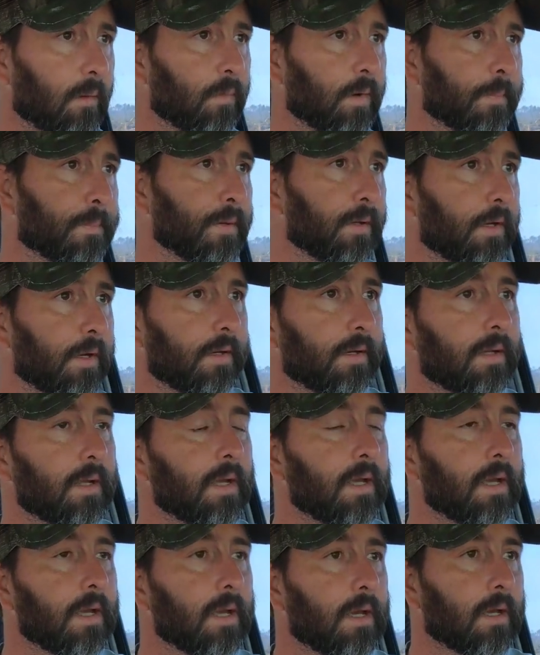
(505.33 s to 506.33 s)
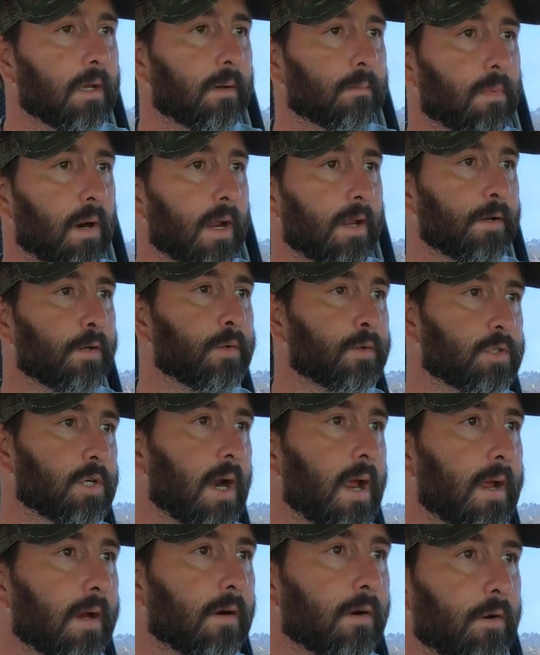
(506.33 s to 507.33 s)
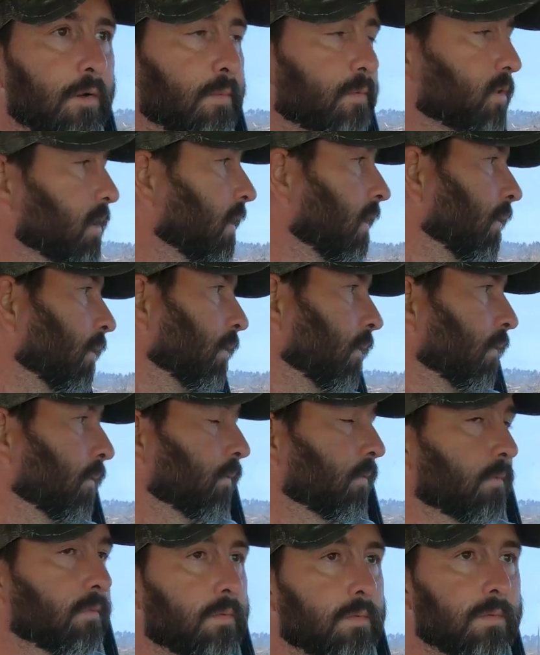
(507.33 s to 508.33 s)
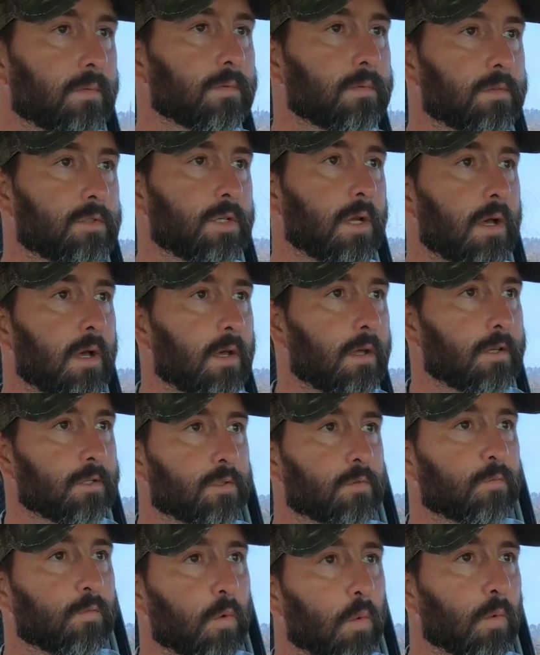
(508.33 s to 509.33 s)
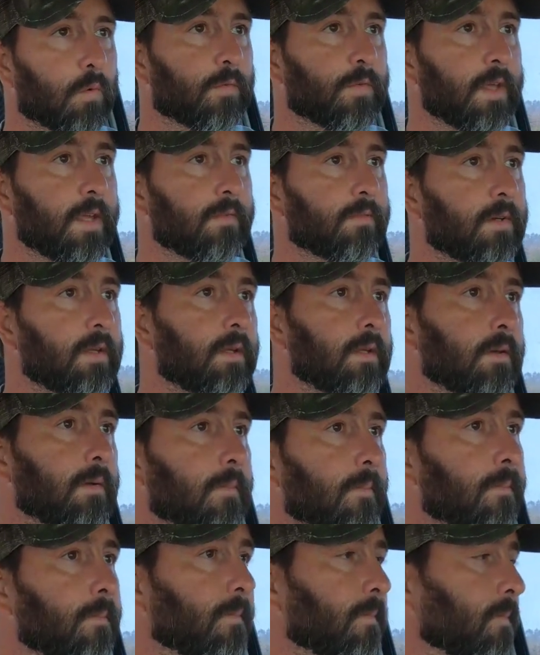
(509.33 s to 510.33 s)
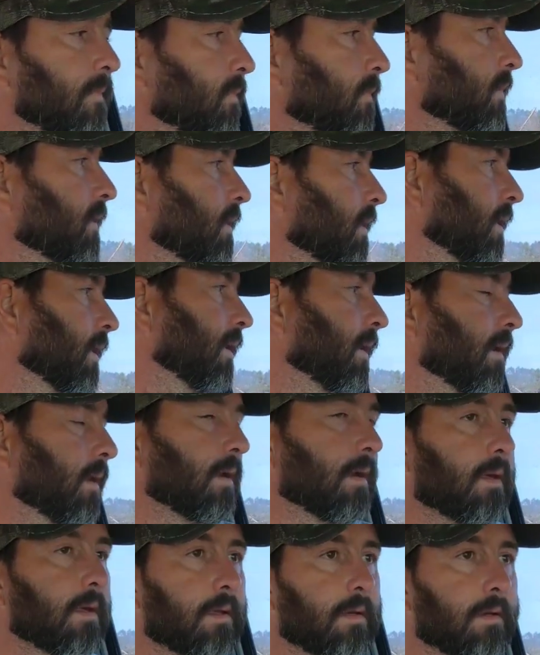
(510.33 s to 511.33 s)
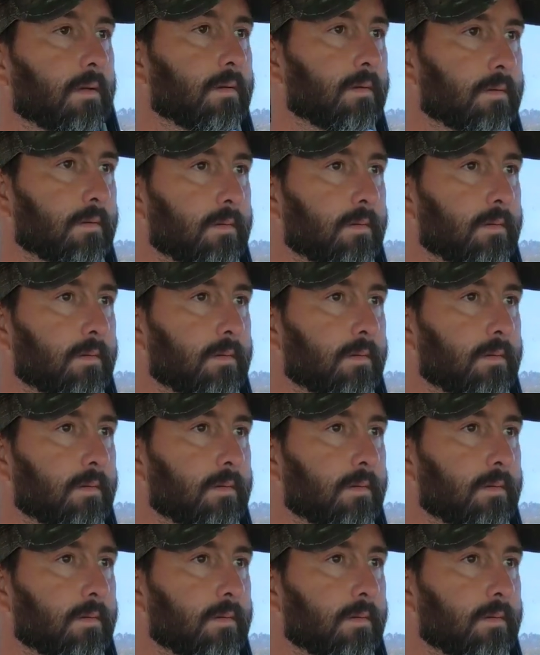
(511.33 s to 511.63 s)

we put brand new track groups on John's 450, and